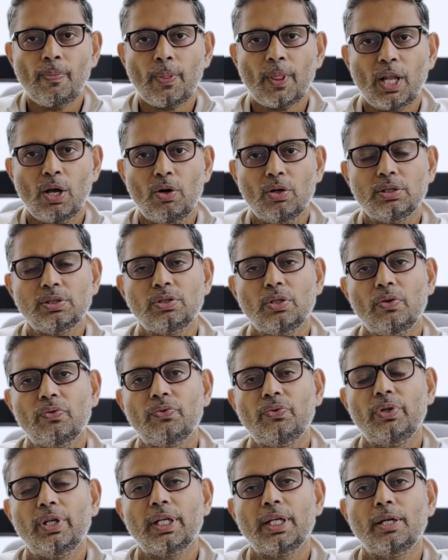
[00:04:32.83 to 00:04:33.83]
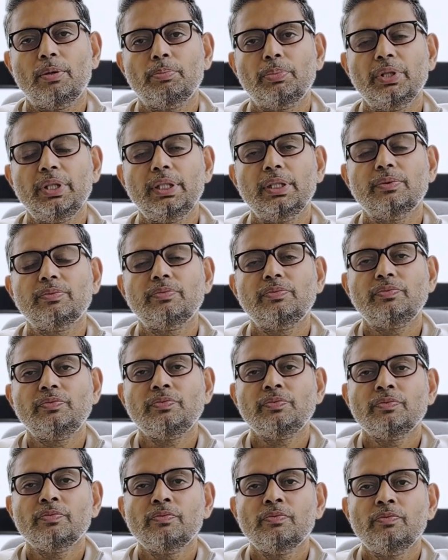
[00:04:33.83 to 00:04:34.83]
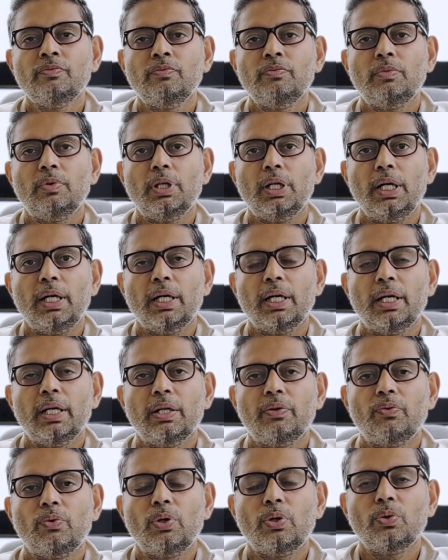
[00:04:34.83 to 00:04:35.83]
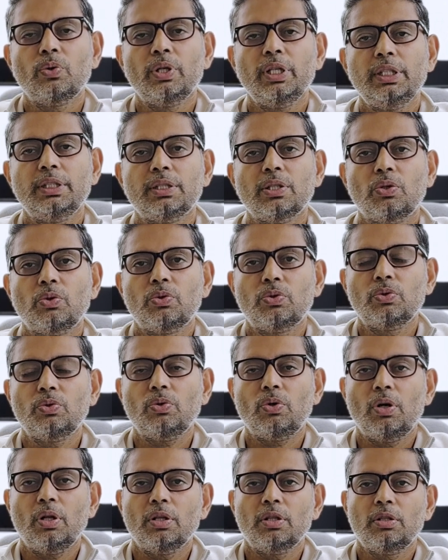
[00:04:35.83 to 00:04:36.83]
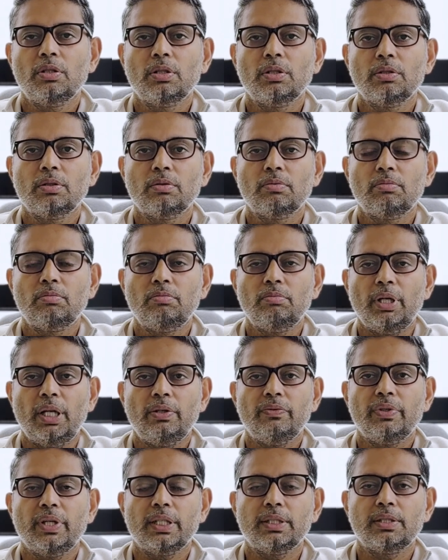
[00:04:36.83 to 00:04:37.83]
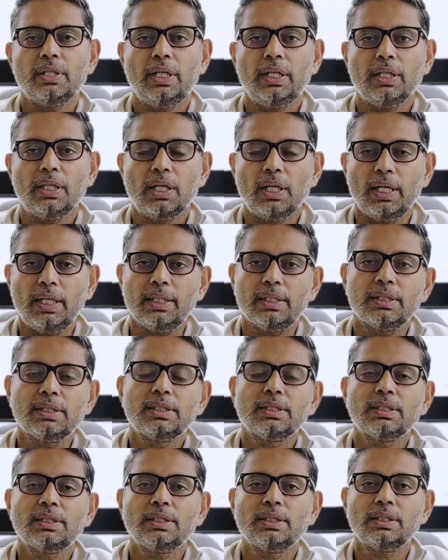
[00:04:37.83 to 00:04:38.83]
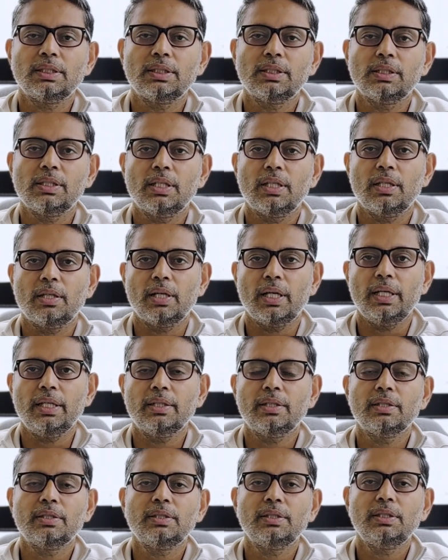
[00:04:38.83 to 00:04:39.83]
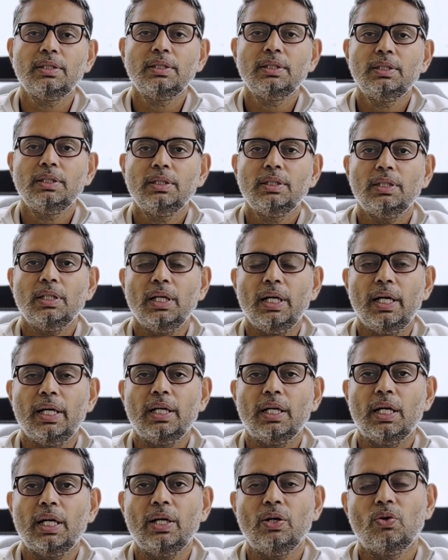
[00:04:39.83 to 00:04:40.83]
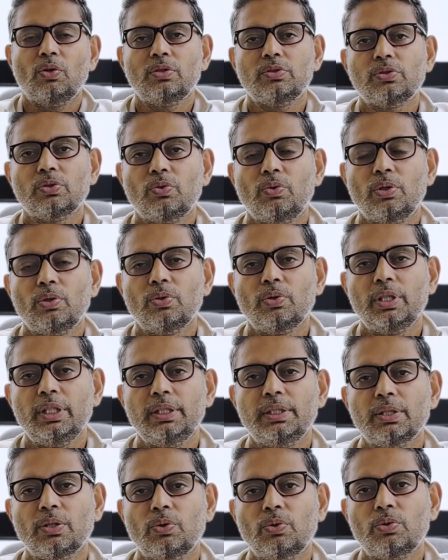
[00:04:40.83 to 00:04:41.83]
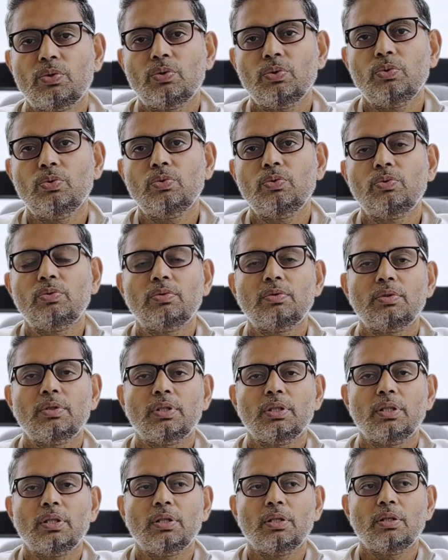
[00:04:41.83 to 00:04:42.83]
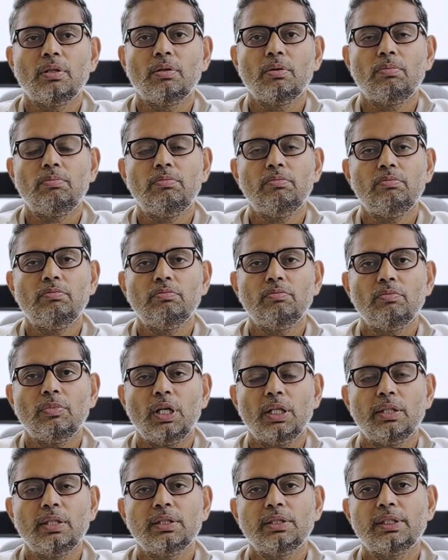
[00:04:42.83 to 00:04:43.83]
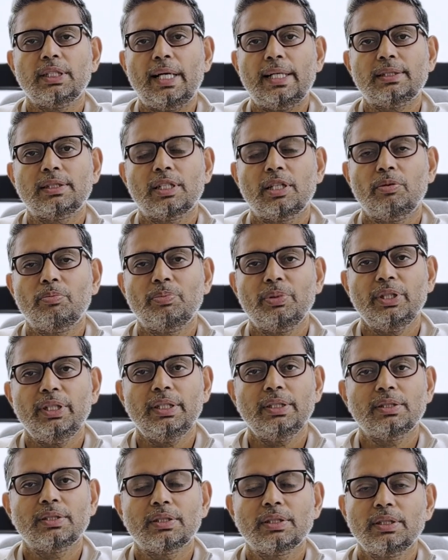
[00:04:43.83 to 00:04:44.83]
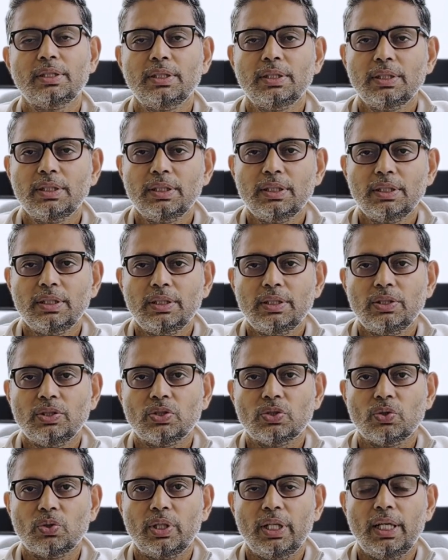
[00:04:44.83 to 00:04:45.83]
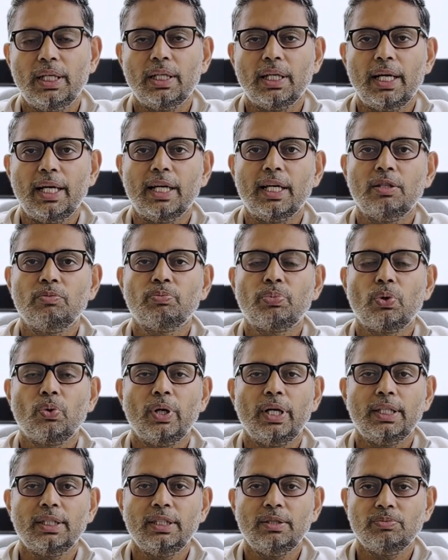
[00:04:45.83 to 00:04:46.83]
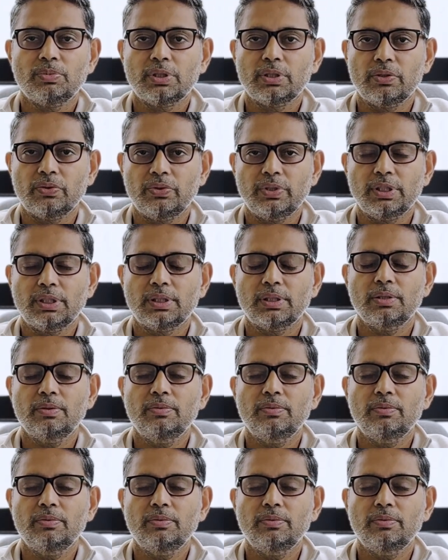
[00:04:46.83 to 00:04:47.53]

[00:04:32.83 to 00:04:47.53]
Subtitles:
or a software company, and I want to reach out to all the manufacturing clients, right? And I also want to reach out to other SaaS companies so that I can provide them service.